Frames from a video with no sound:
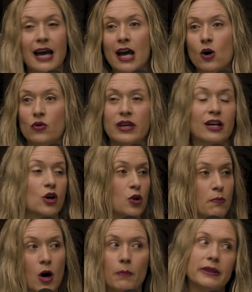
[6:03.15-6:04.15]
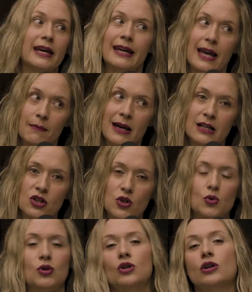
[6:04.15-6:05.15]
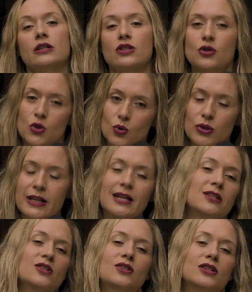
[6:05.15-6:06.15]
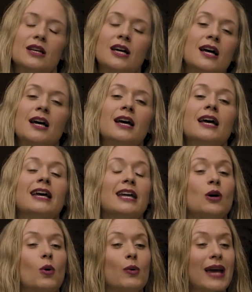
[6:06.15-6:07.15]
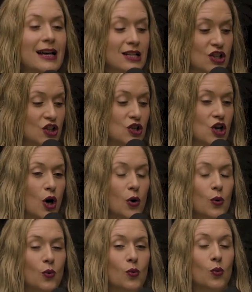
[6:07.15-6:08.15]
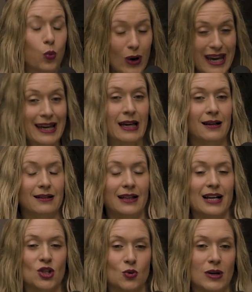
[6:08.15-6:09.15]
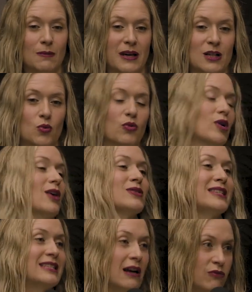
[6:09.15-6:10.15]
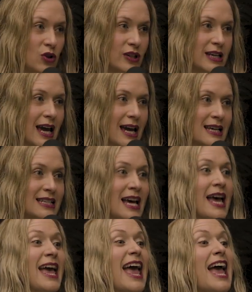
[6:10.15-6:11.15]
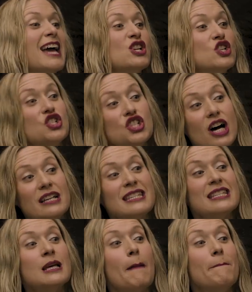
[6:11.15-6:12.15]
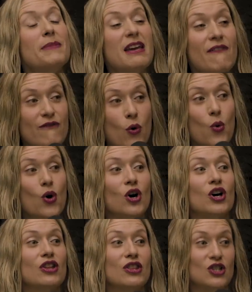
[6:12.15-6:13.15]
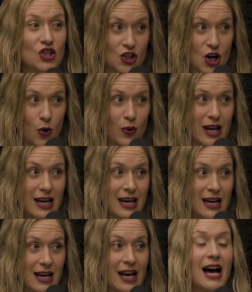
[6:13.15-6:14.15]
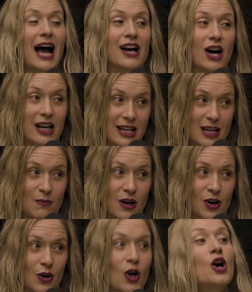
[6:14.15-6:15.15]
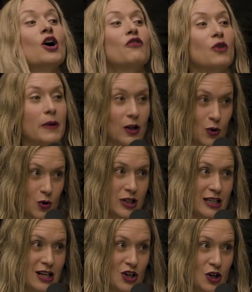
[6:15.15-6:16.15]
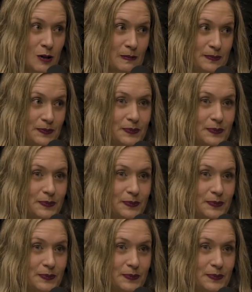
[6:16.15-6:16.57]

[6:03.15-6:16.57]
day, or they can go to the mall, but they can't make it to school, and so school's canceled. Anyway, we had snow week last week because we were out several days. And just before the snow week, I got an email from Eleanor's teacher